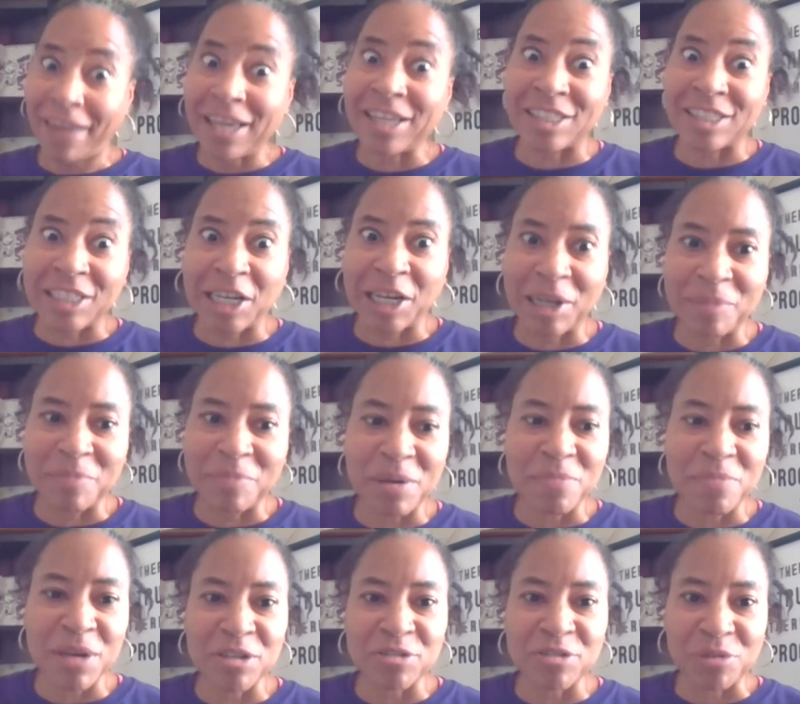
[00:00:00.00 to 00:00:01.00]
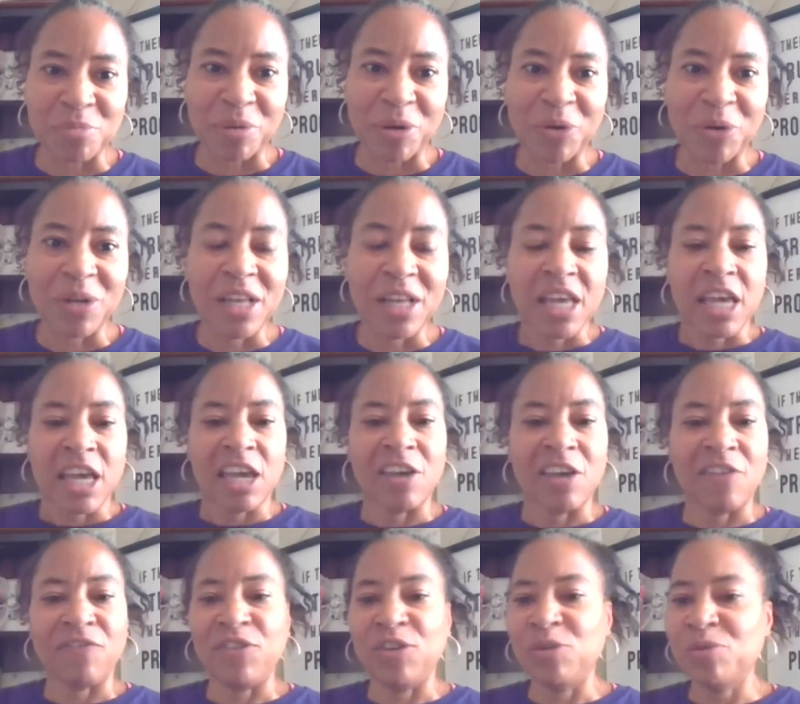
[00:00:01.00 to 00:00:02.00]
It's going to be miserable.
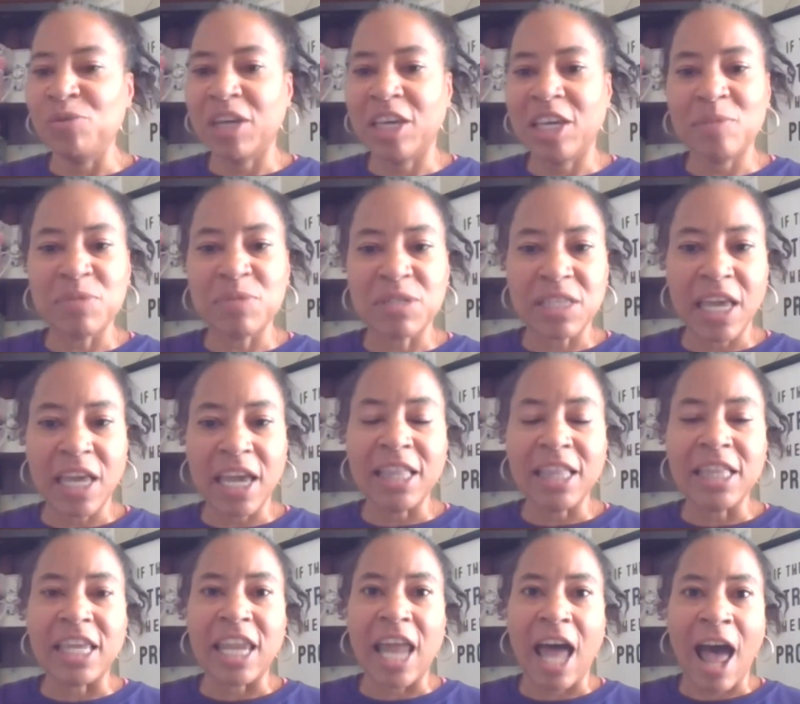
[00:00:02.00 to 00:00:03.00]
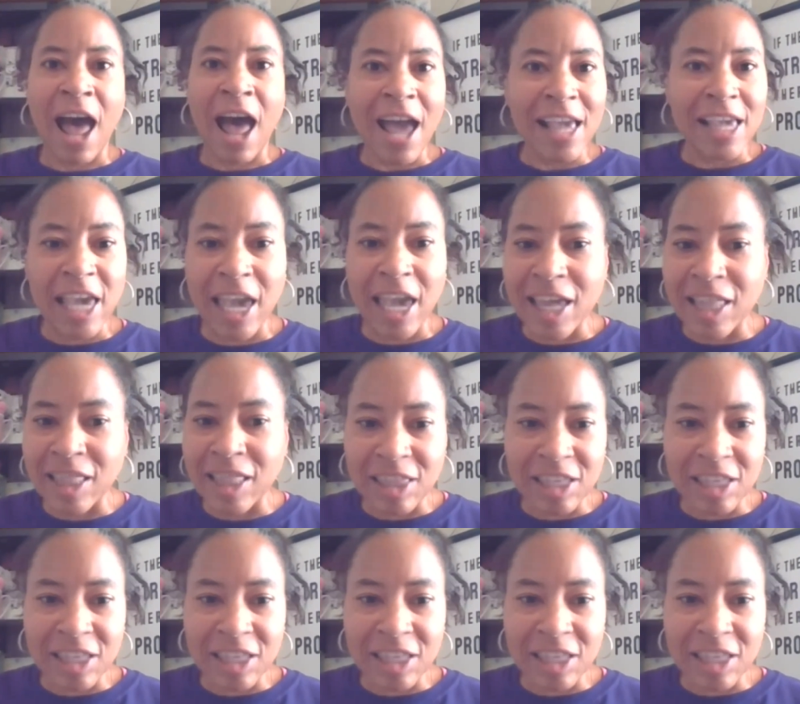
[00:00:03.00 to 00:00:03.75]
If you keep saying that I can't